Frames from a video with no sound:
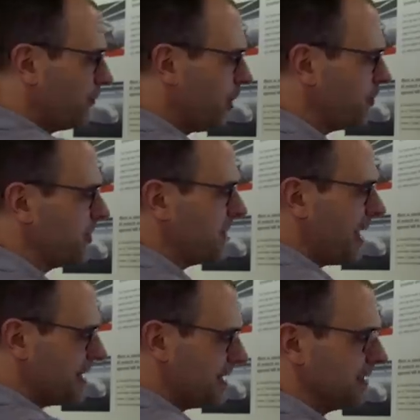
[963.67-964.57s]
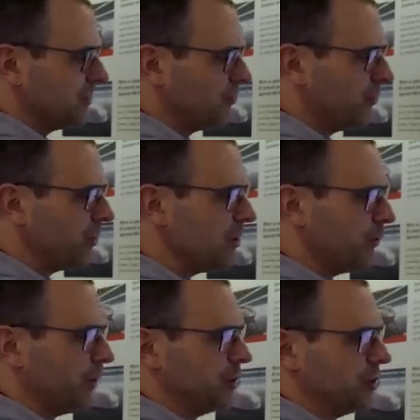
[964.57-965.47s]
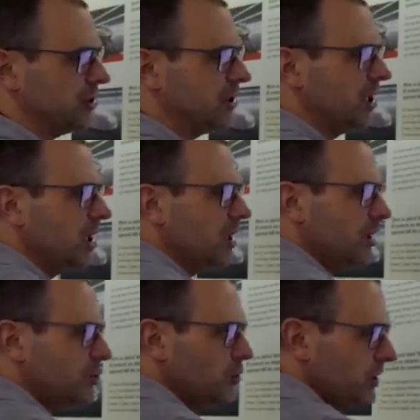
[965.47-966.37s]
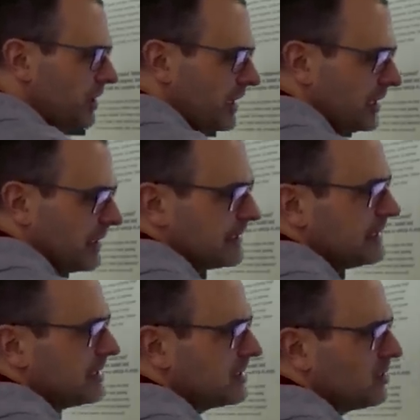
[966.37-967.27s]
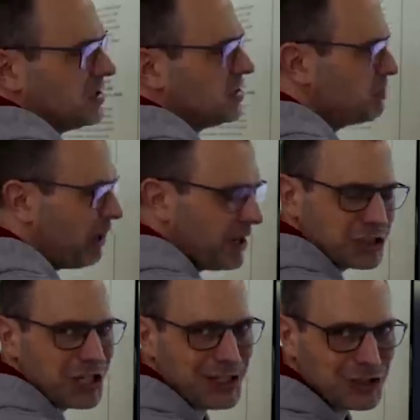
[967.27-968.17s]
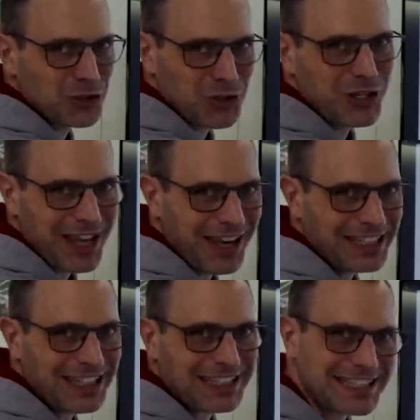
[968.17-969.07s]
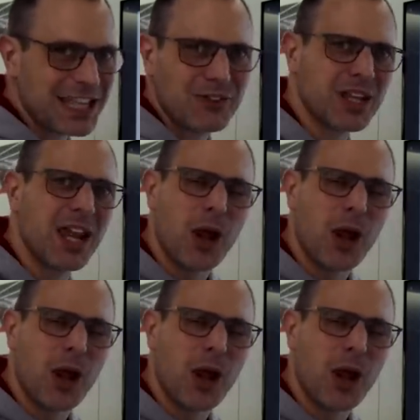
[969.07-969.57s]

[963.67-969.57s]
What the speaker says: from the 993 version to the 996, especially to the 997,